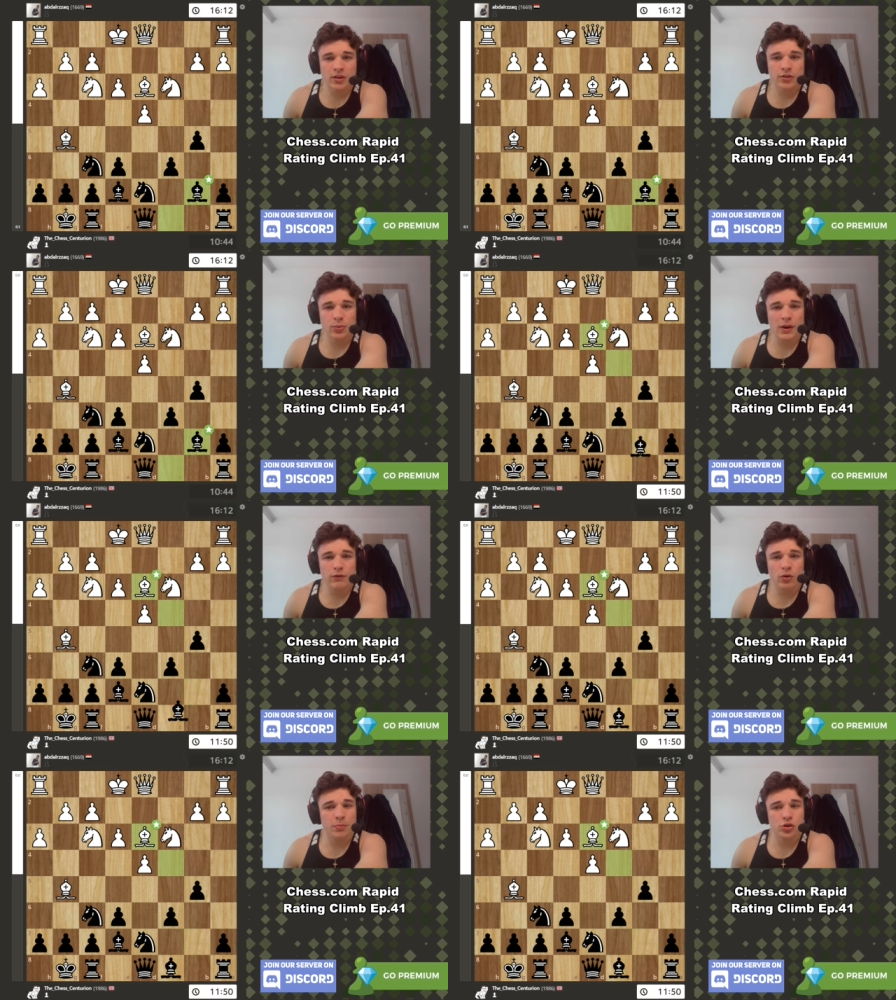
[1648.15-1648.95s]
So I
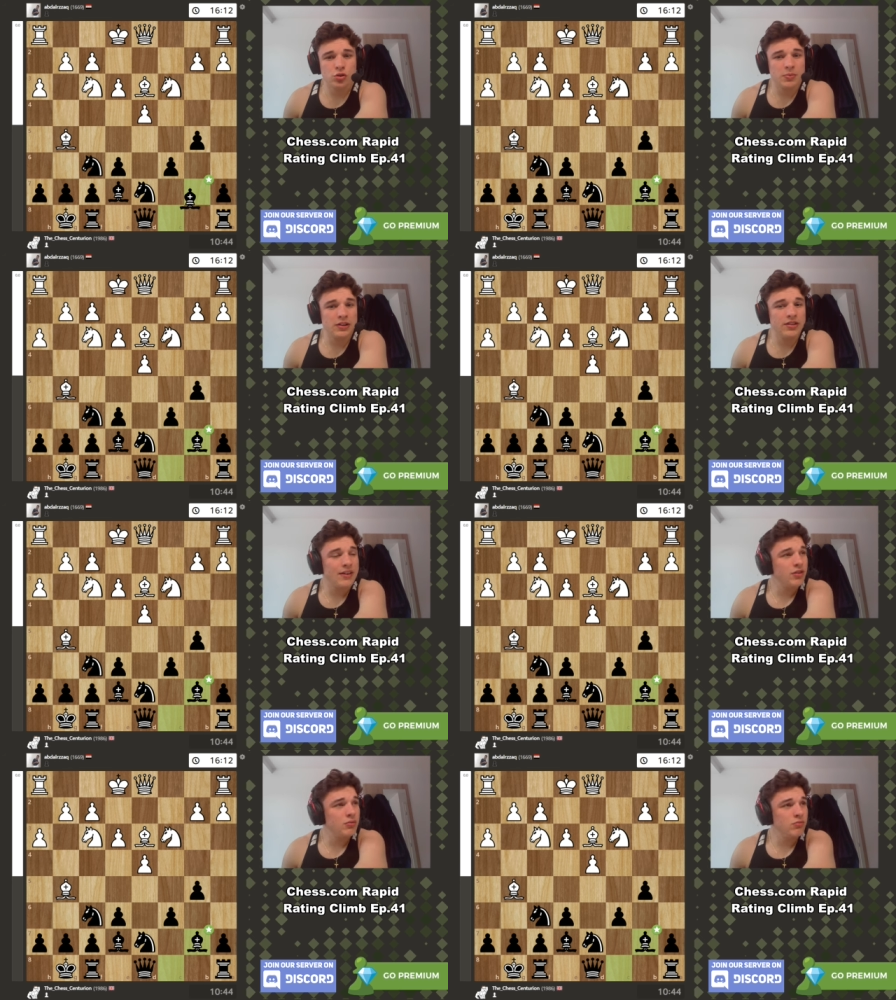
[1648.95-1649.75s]
thought bishop b
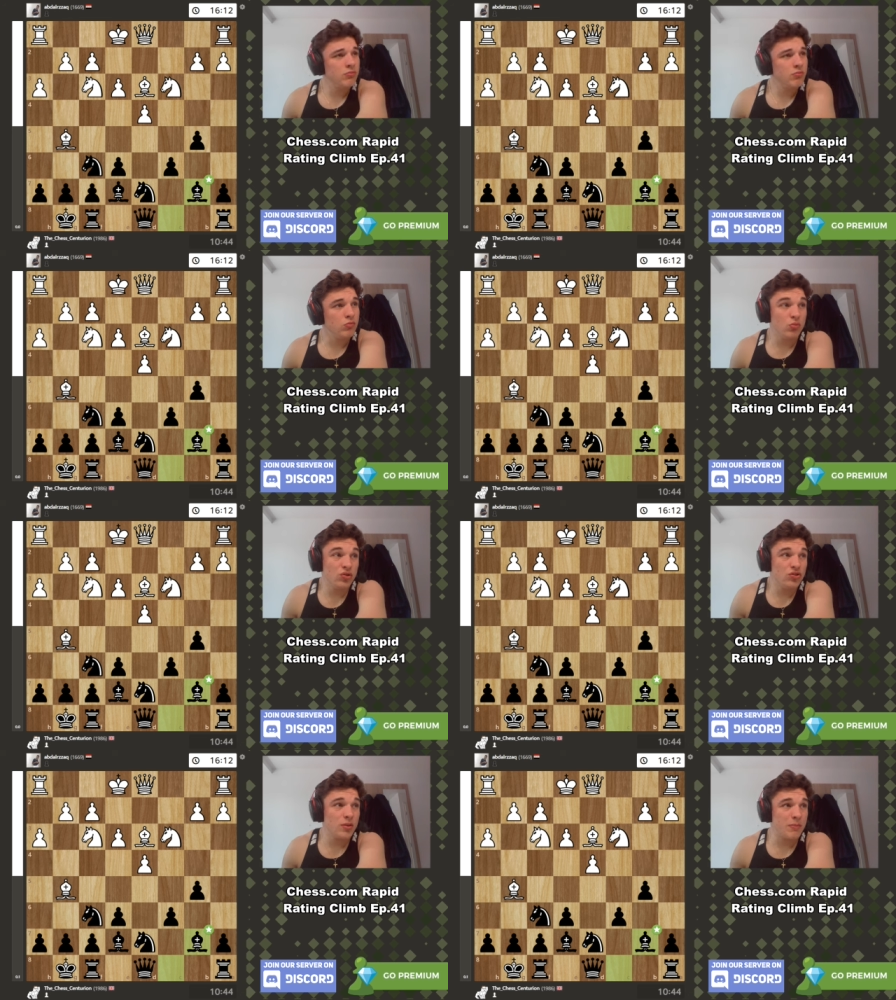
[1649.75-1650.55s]
seven
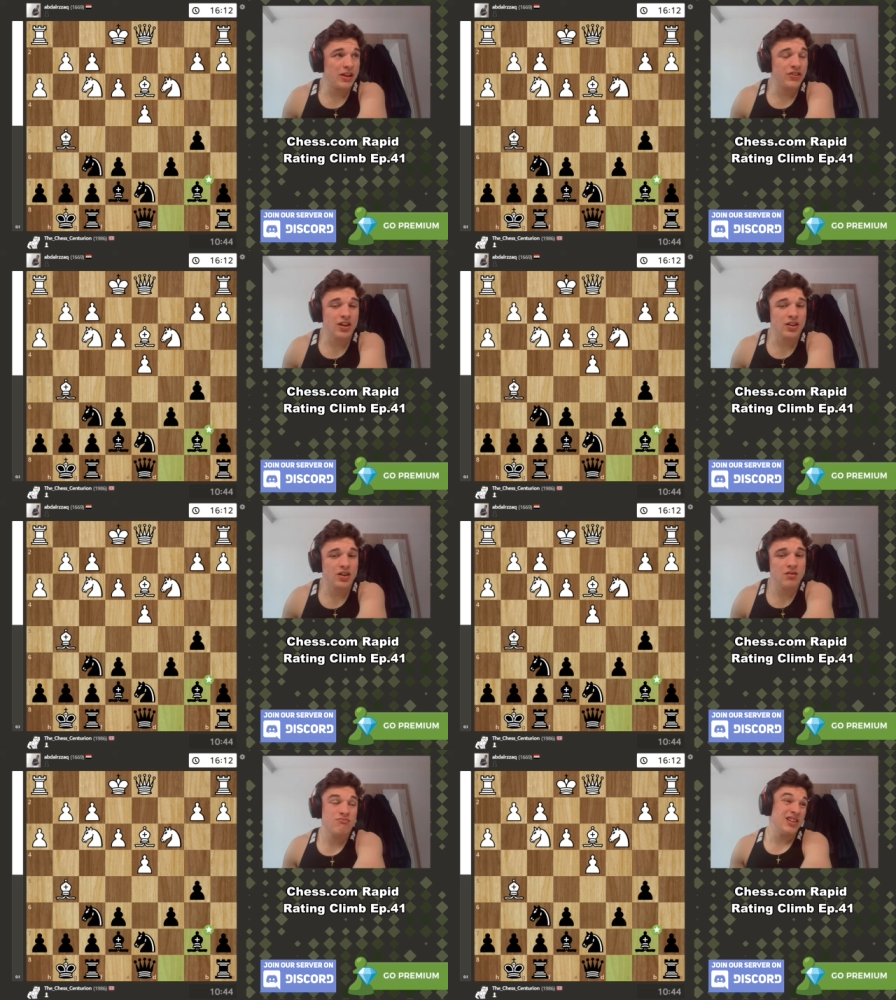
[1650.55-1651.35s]
was the best
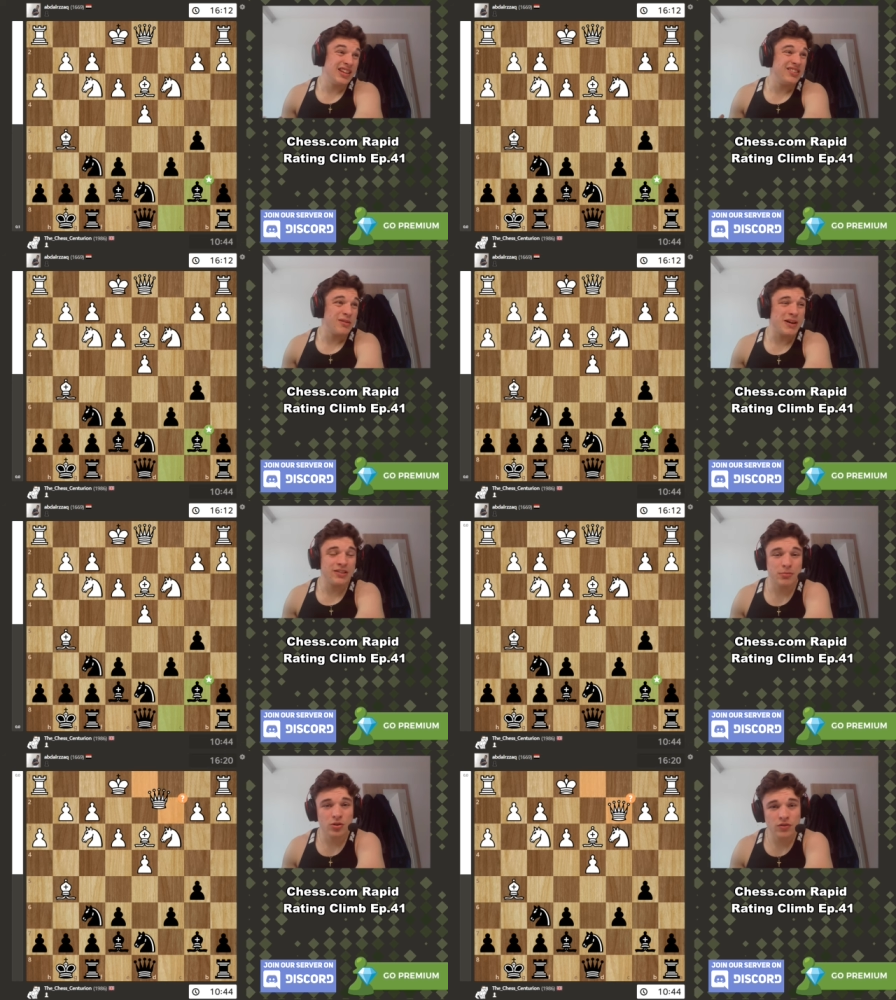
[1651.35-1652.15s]
idea. It is the
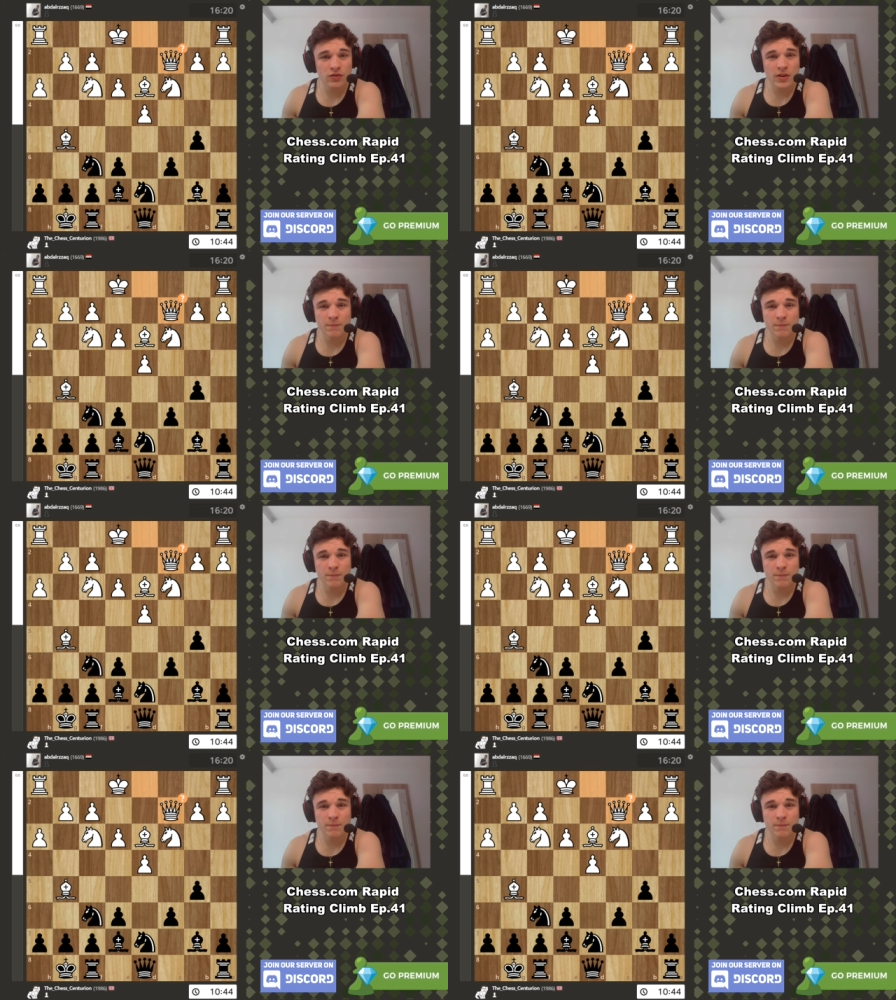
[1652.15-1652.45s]
best move.